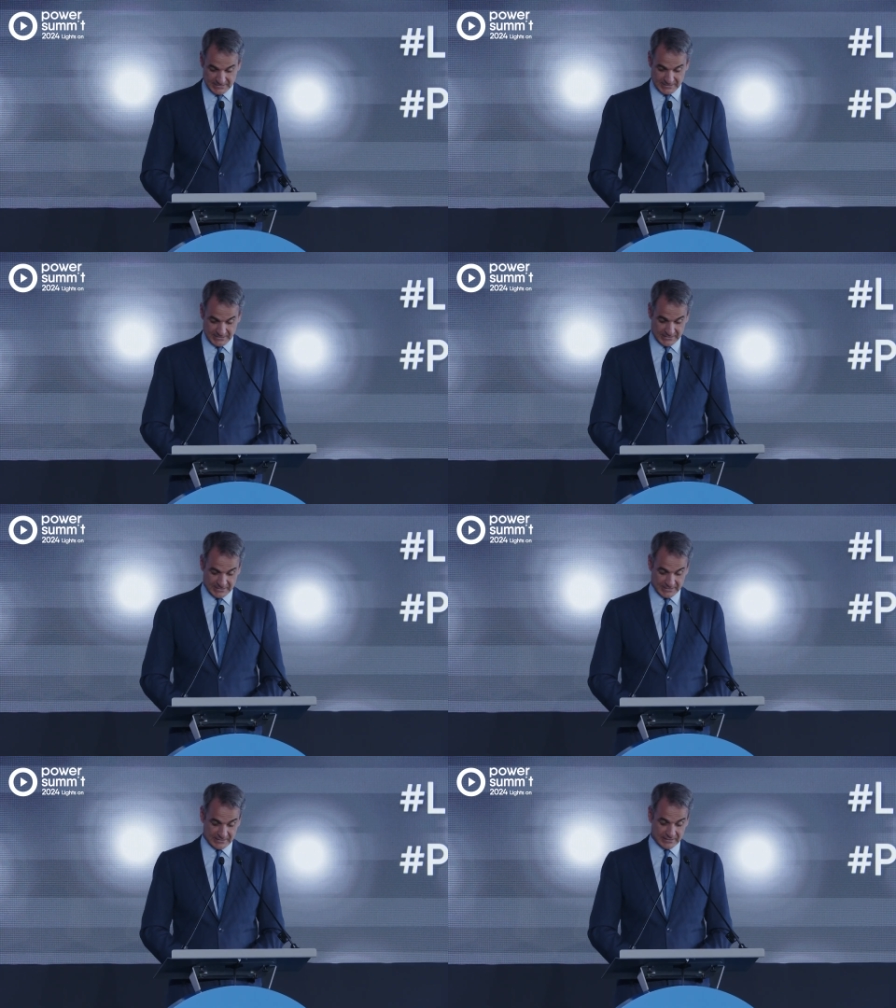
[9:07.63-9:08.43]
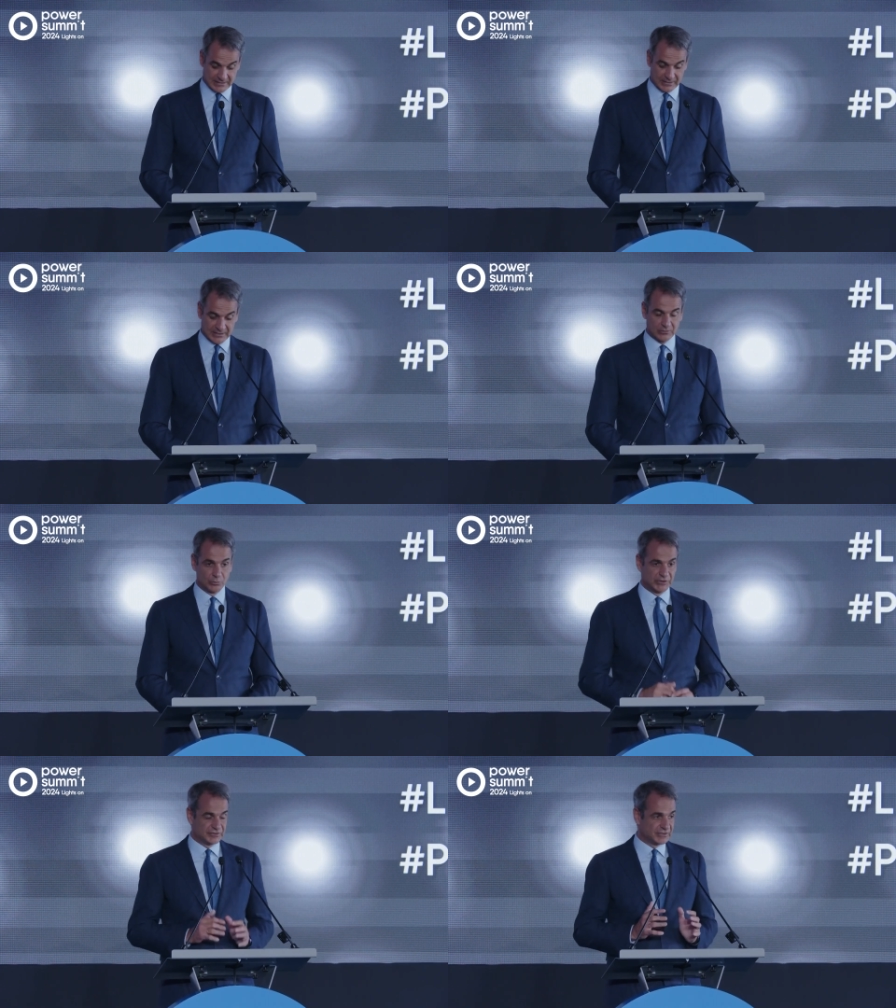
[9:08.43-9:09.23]
And we
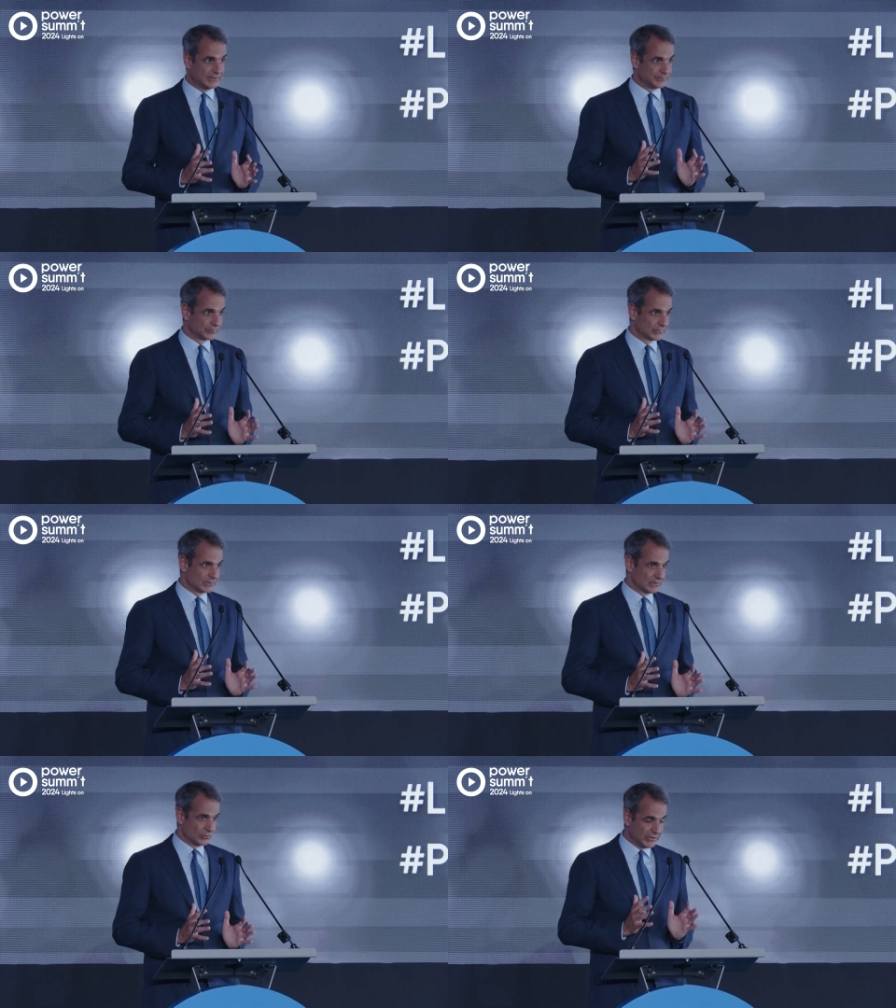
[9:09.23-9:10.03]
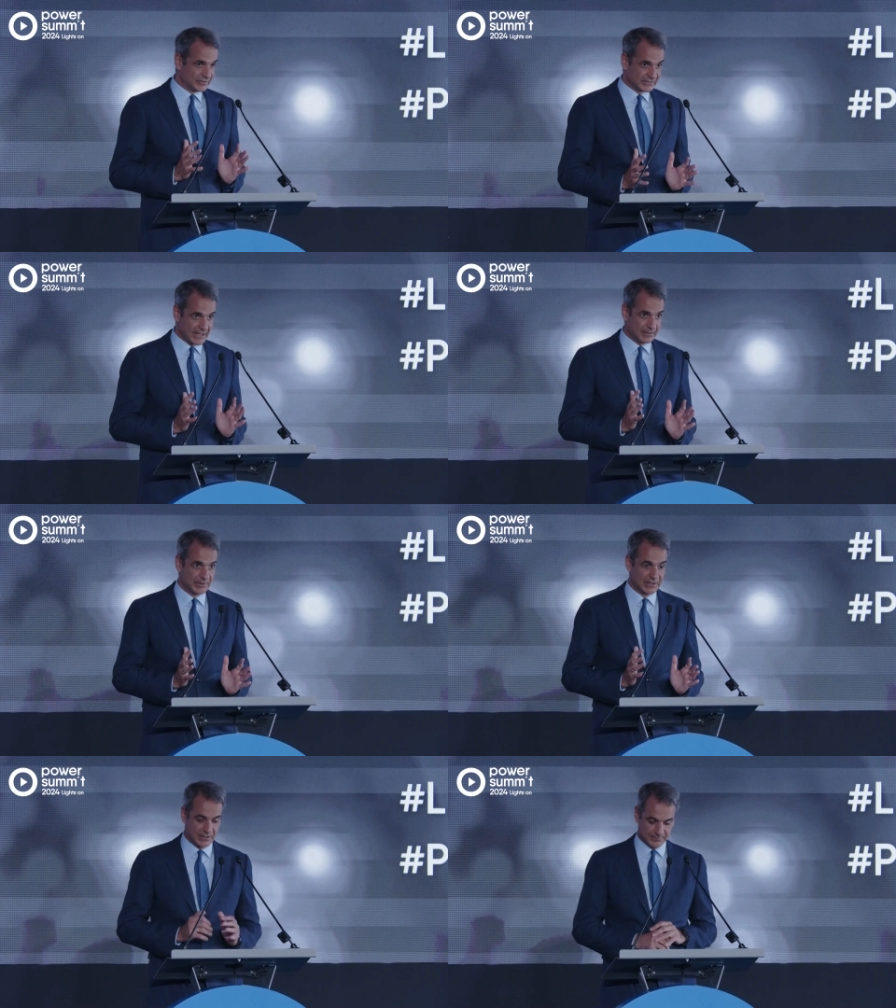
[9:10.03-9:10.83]
see Greece can
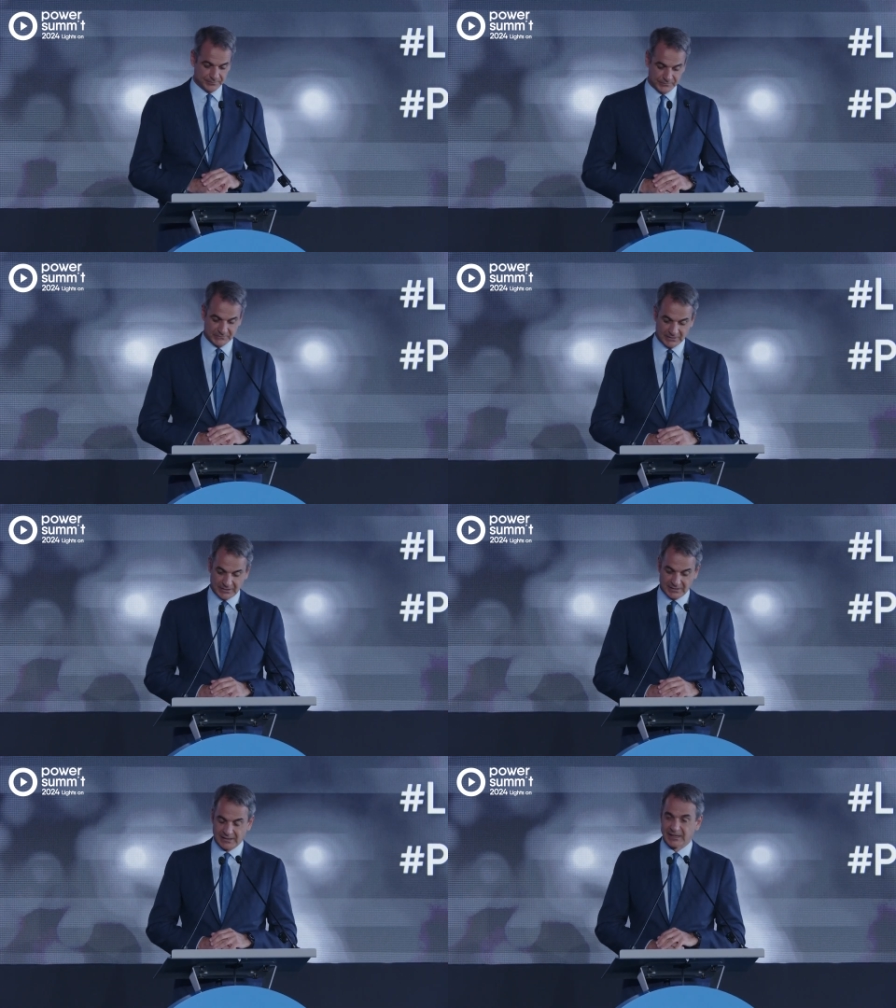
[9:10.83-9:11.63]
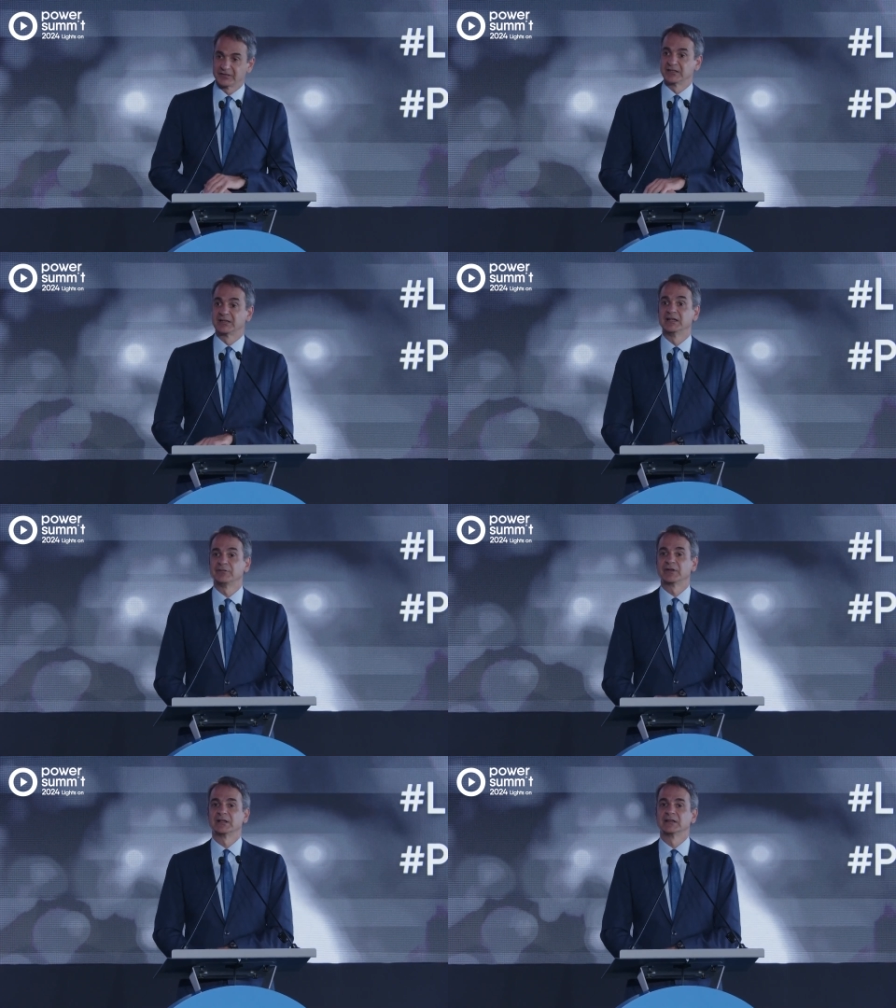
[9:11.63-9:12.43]
become a
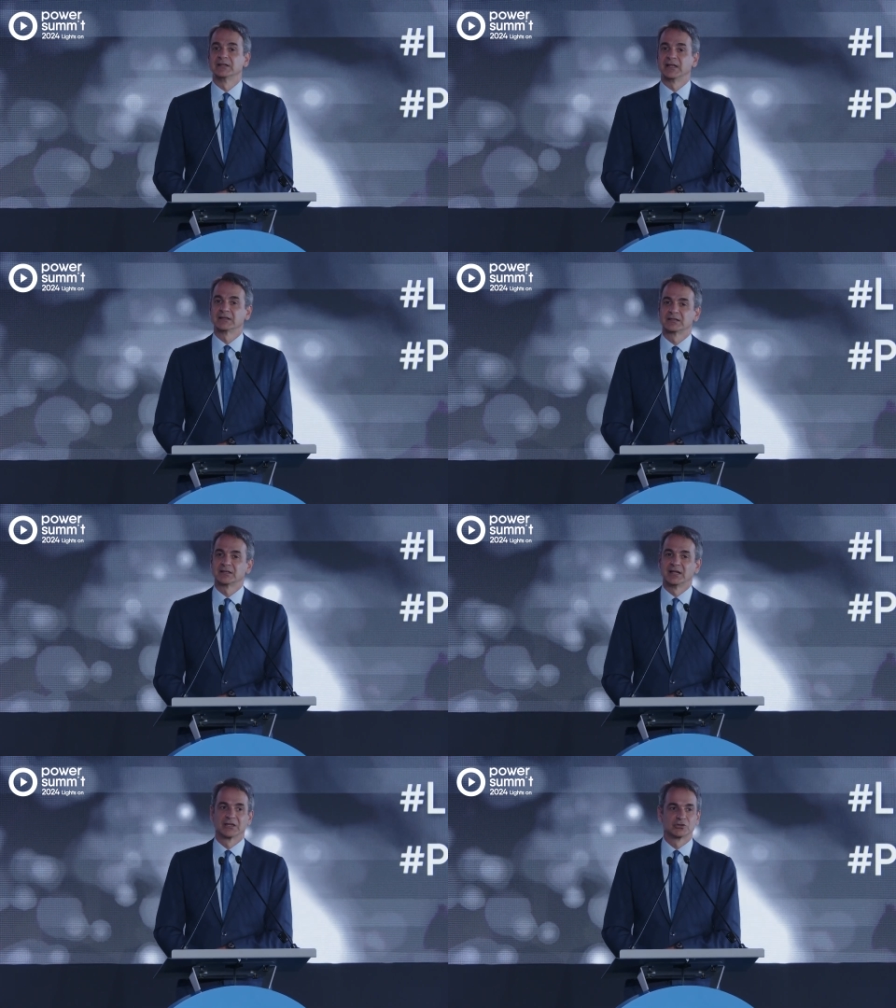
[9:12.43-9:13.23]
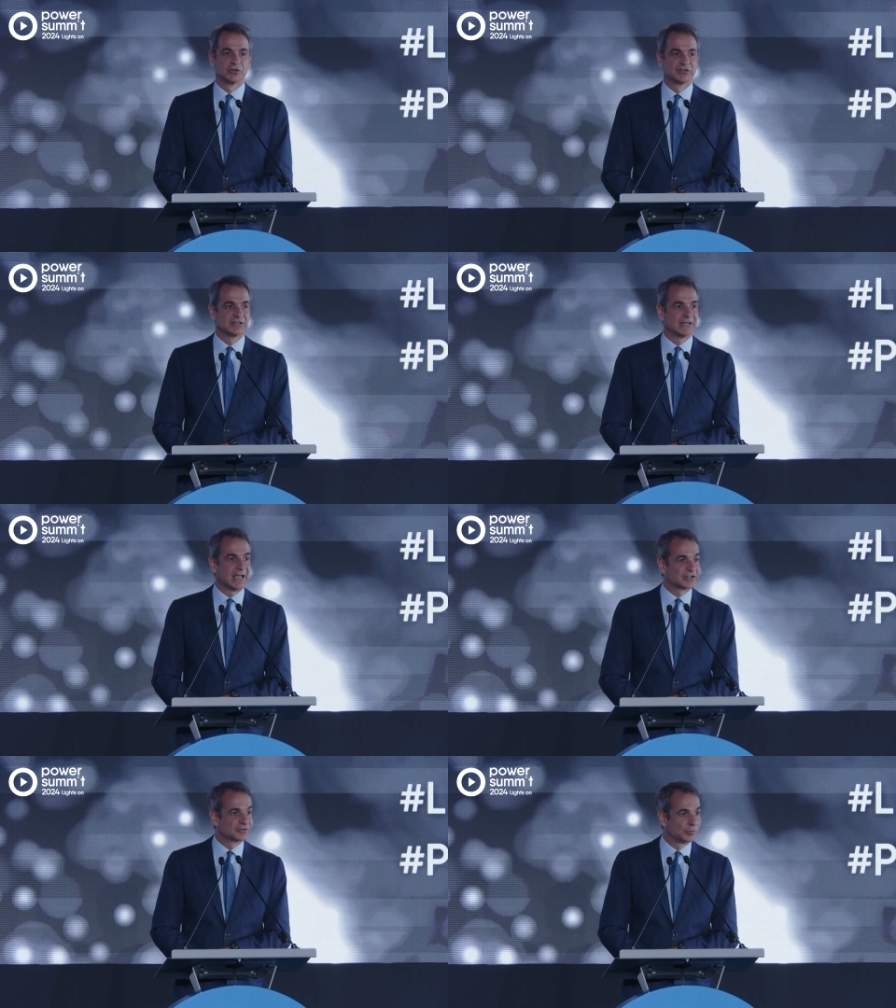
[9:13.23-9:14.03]
significant net electricity
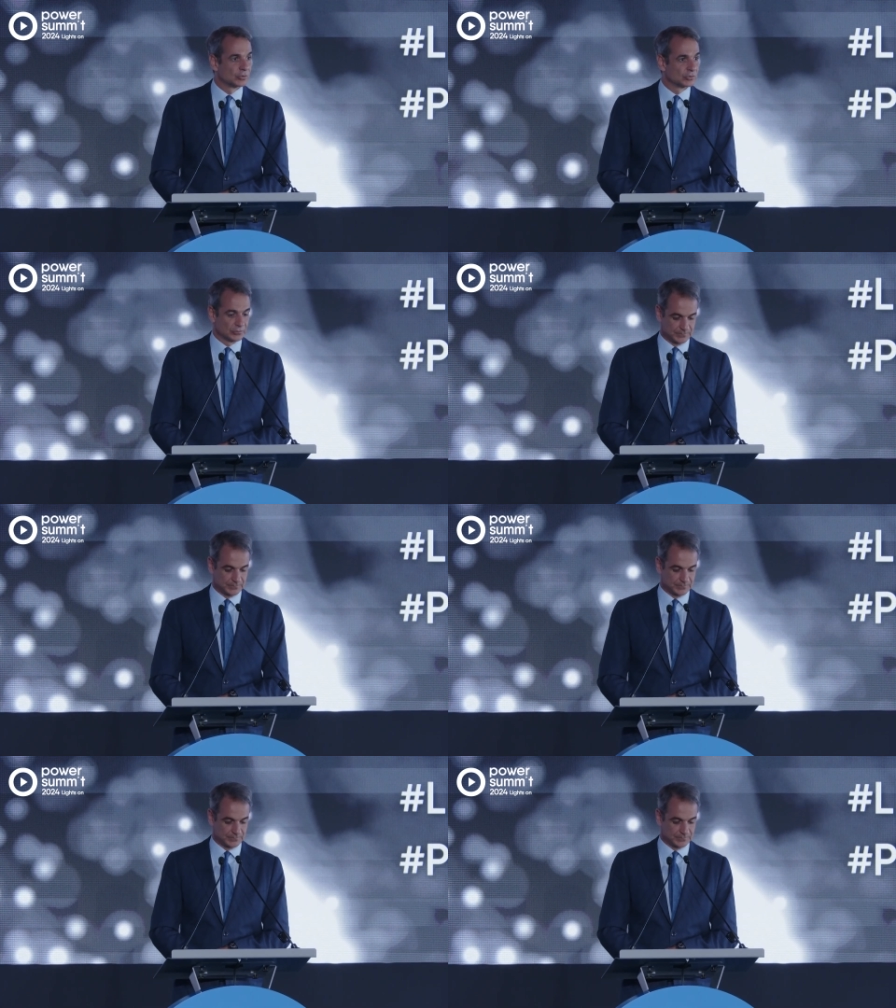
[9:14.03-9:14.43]
exporter